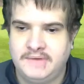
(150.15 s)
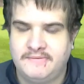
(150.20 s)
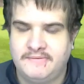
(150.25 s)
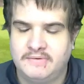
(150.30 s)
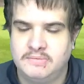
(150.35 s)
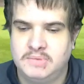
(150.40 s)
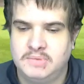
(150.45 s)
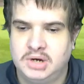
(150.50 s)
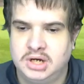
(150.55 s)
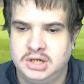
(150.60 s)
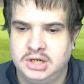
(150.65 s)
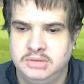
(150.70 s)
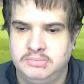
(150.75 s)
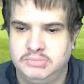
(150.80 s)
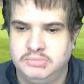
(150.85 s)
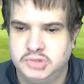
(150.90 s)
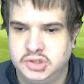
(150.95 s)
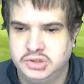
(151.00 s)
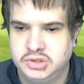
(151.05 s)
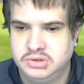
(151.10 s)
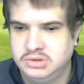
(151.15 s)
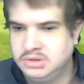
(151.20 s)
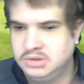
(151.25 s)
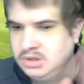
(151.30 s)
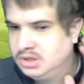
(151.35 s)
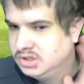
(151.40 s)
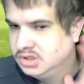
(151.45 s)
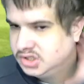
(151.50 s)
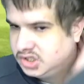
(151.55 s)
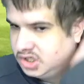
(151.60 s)
from home
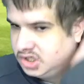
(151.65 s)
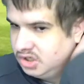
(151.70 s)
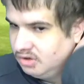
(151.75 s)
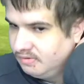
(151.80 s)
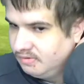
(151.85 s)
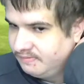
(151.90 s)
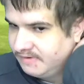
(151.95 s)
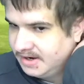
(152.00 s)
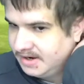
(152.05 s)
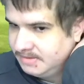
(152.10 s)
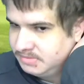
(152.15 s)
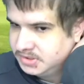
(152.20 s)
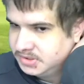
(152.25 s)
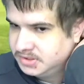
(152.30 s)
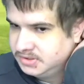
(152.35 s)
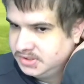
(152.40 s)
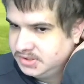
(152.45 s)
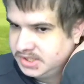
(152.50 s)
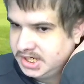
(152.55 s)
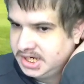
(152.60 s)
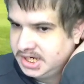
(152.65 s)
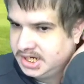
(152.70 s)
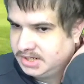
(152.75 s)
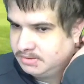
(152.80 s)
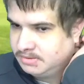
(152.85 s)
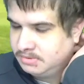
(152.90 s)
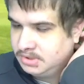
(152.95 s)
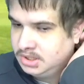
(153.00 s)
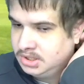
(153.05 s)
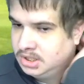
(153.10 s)
to Northampton Town.